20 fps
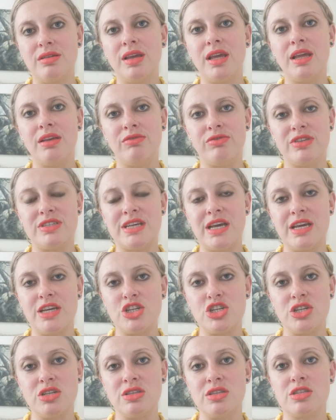
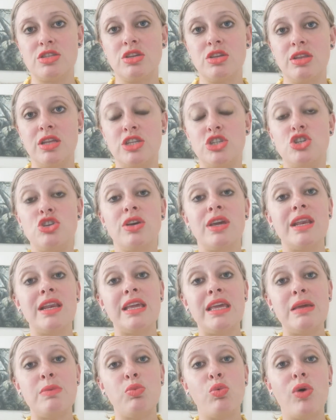invitations so that you can
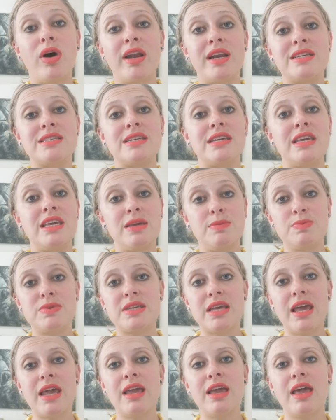keep one as a
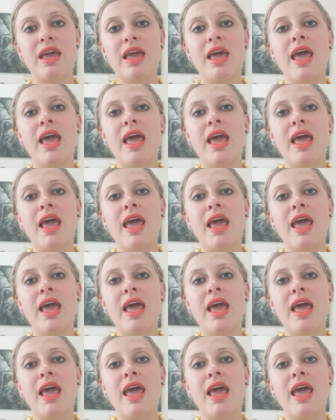keepsake